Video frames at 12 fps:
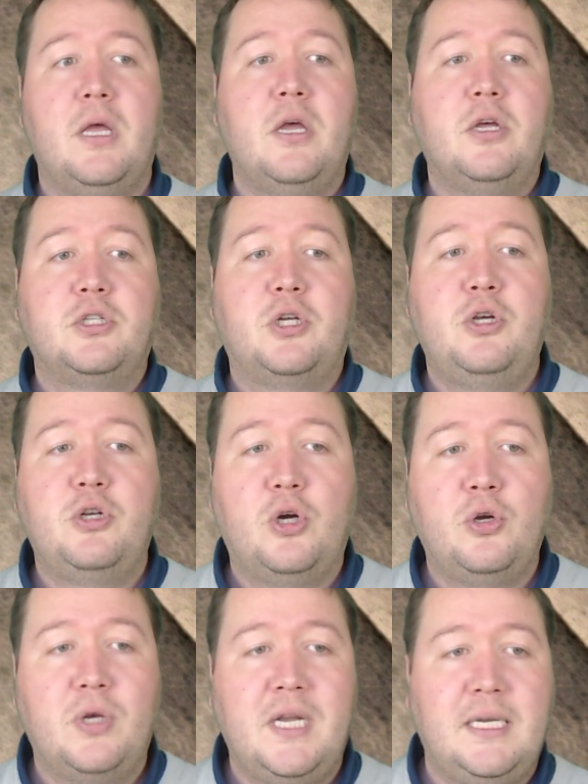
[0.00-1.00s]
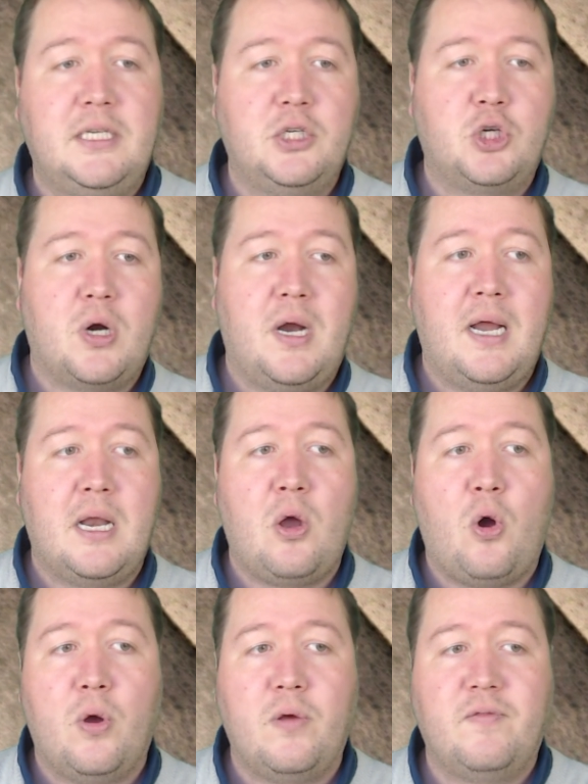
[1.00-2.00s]
So you don't need to try and
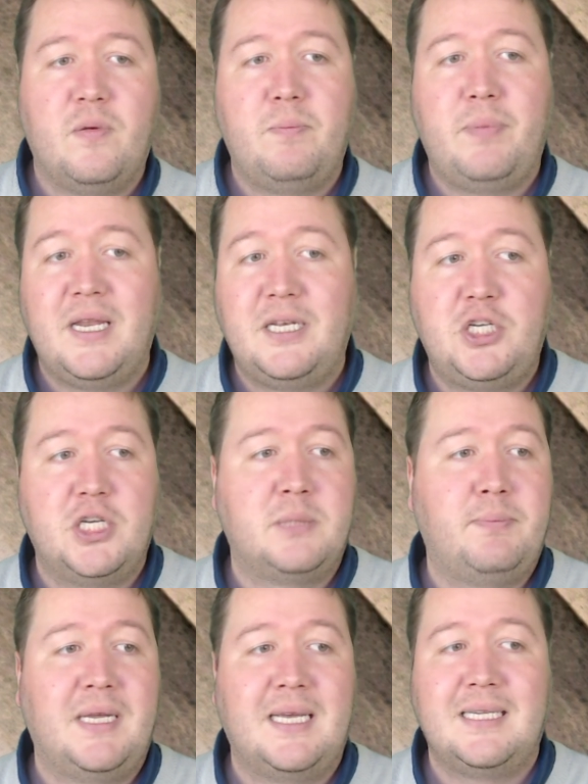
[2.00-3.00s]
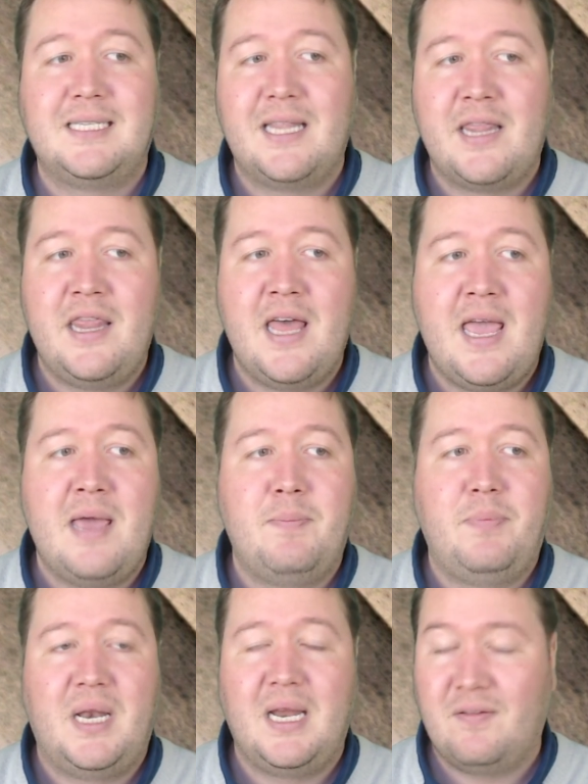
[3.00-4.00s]
overbid just because they're
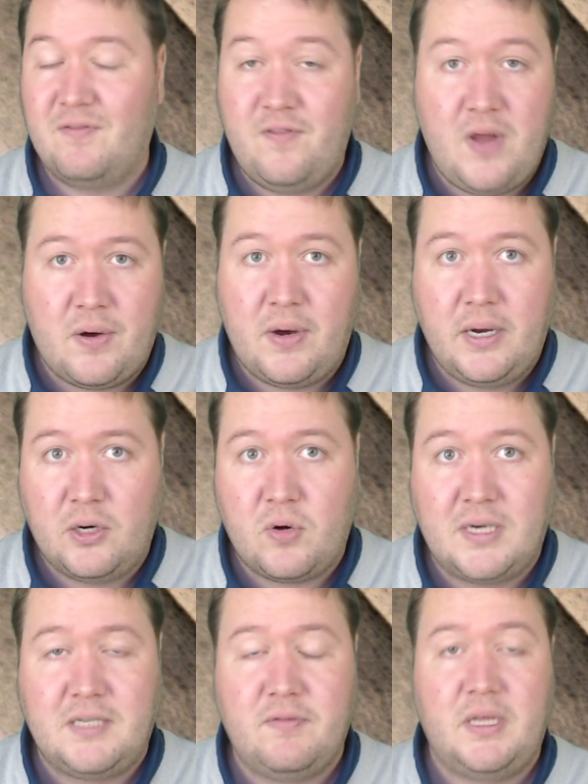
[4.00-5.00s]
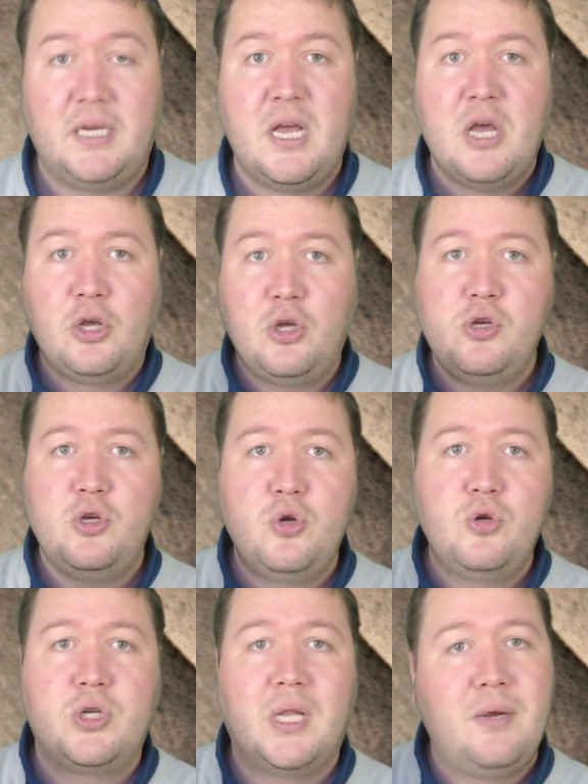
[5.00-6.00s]
bidding very aggressively. You
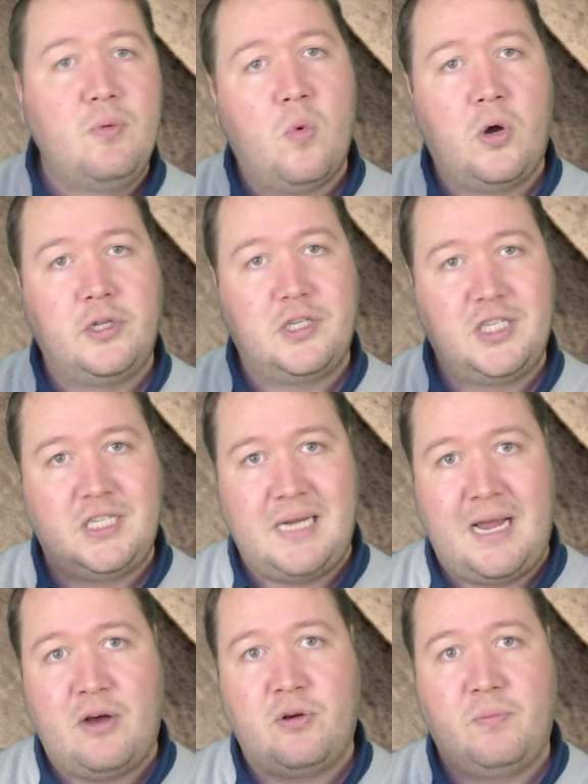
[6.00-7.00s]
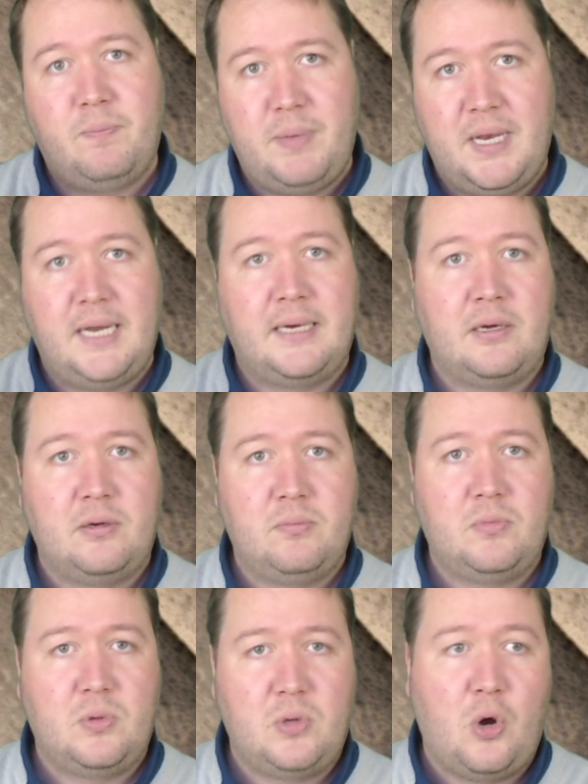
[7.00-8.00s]
usually want sound bidding
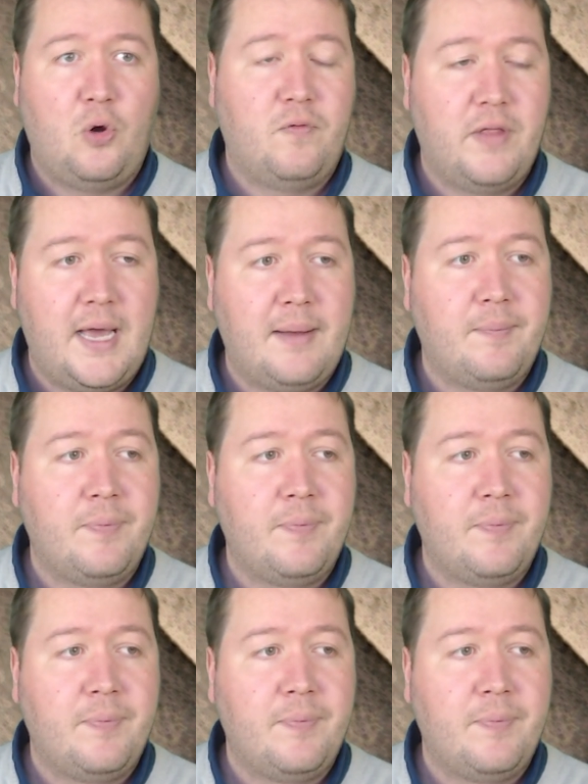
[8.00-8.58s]
over that,